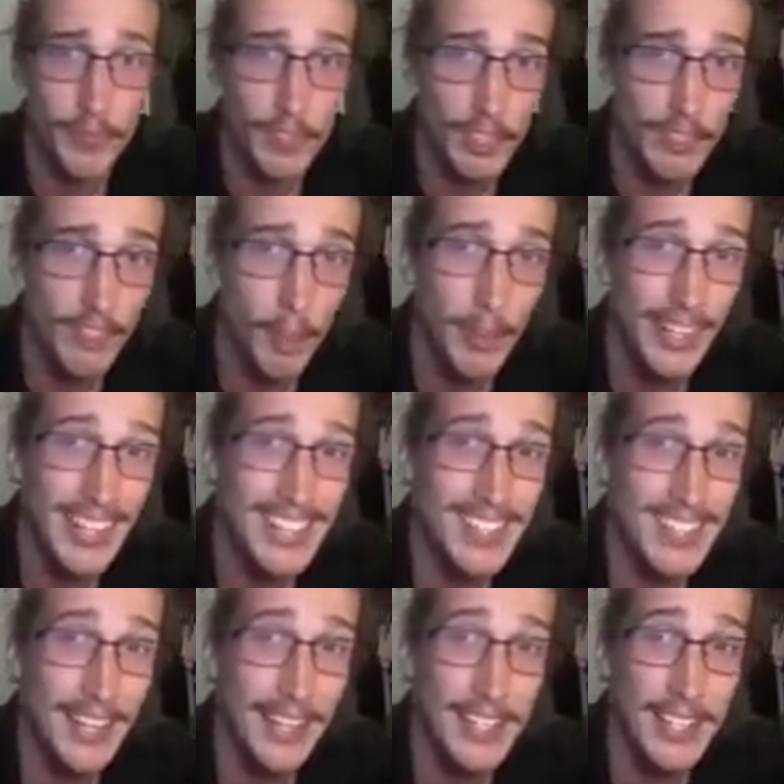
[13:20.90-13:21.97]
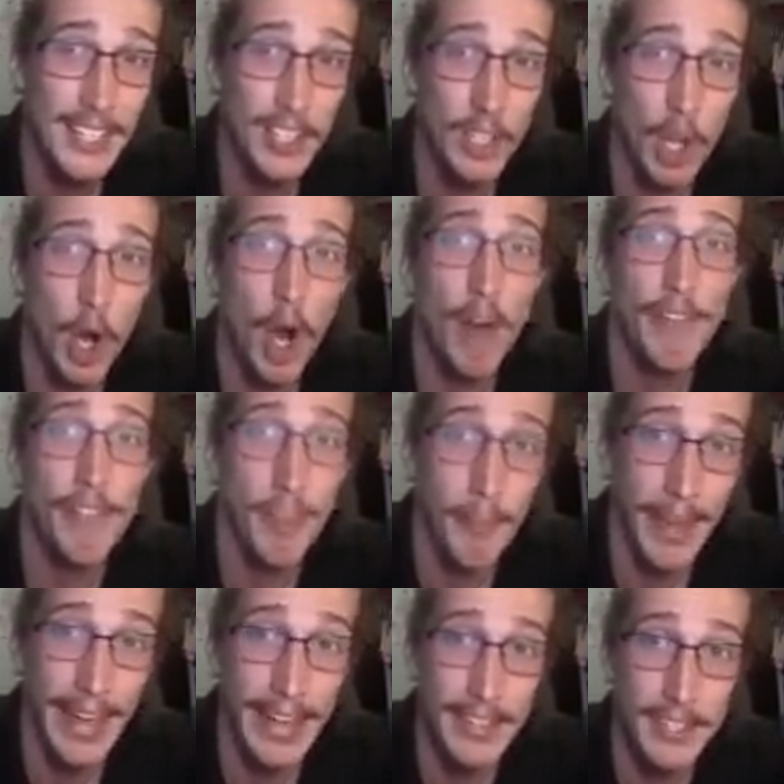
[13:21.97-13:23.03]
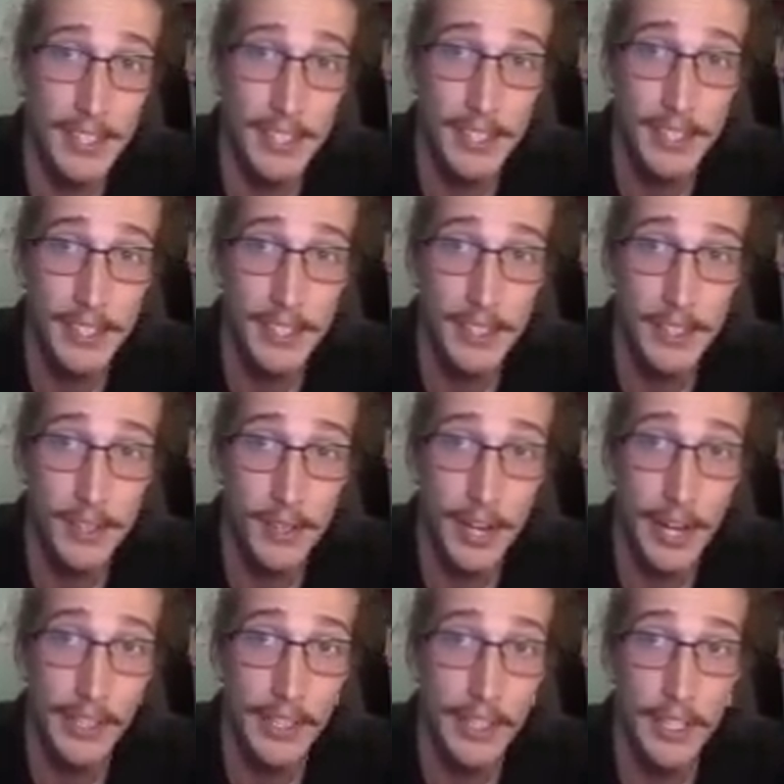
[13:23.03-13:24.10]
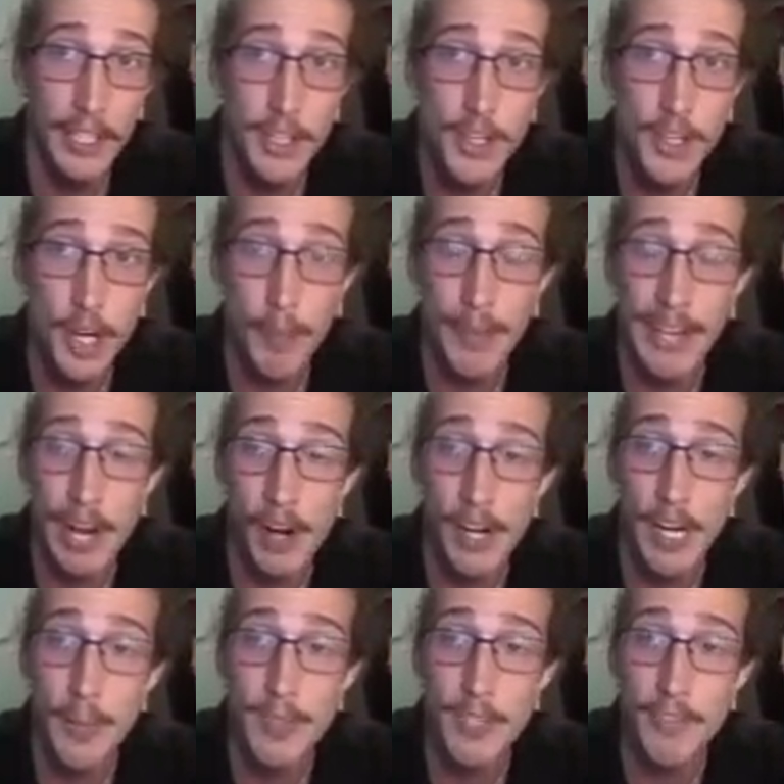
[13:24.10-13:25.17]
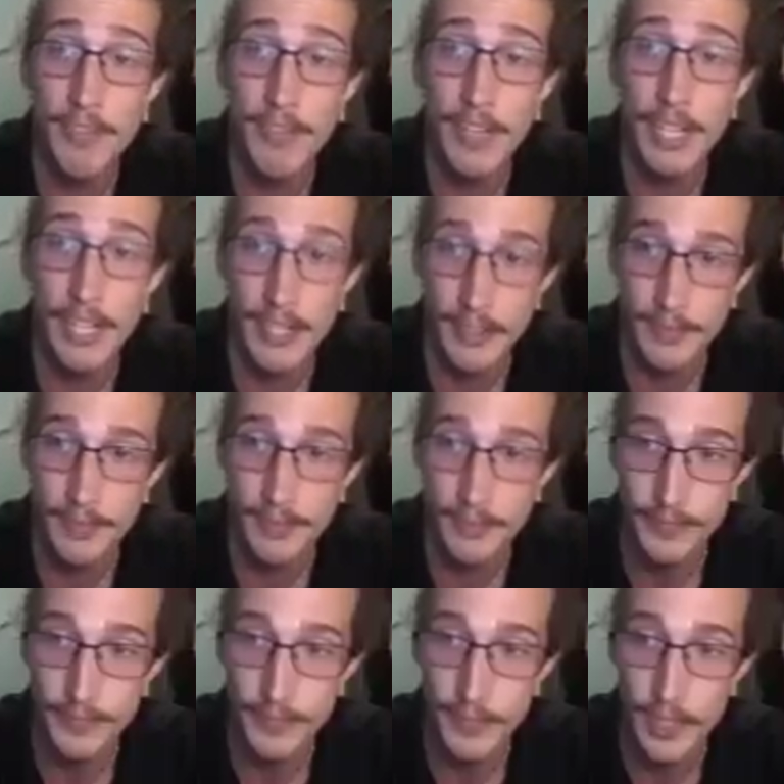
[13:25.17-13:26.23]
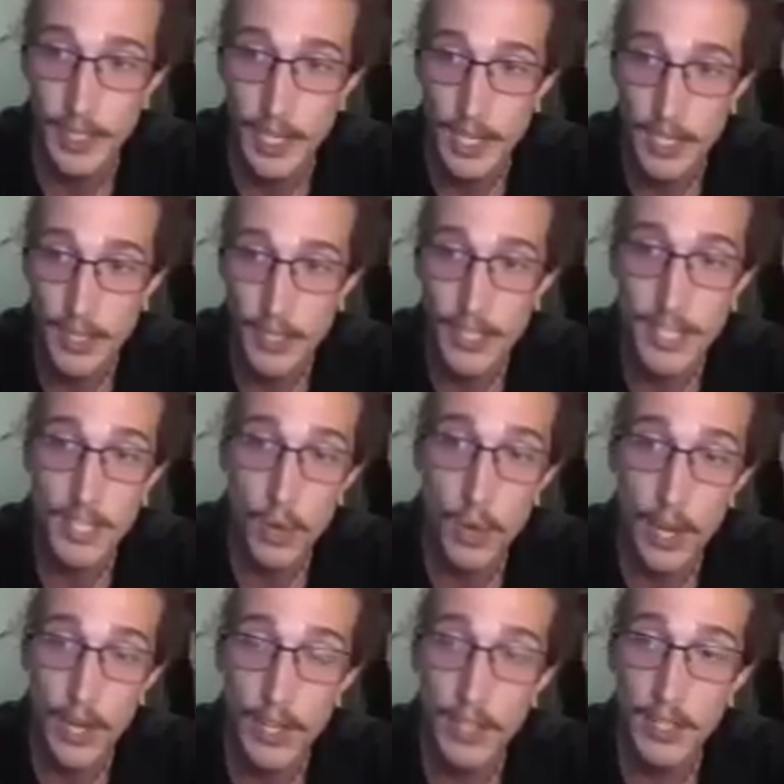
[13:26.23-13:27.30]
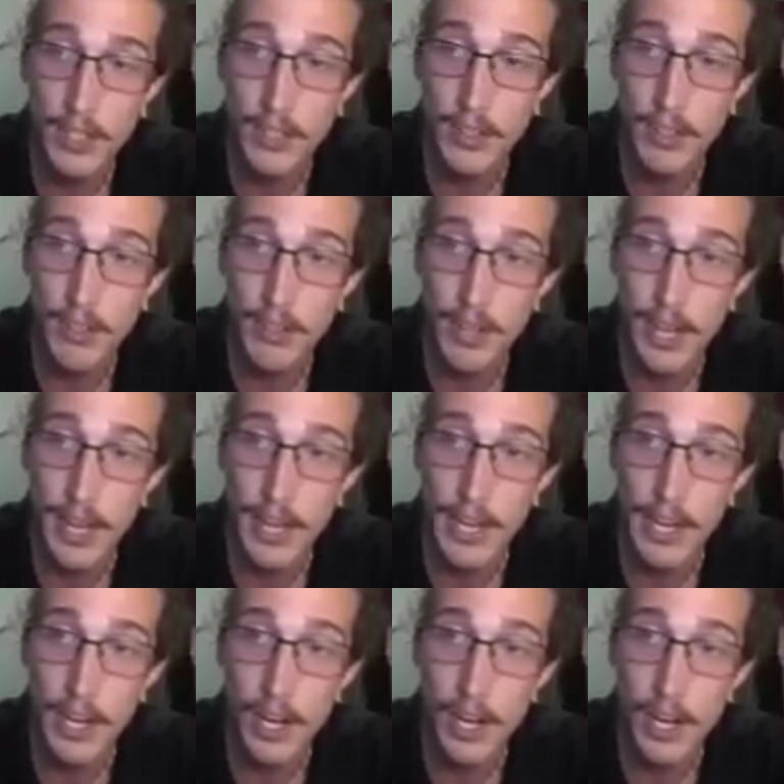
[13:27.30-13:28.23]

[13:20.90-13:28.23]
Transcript: from an inside single off the mat, right? Jumping our hips and feet in. So this is when they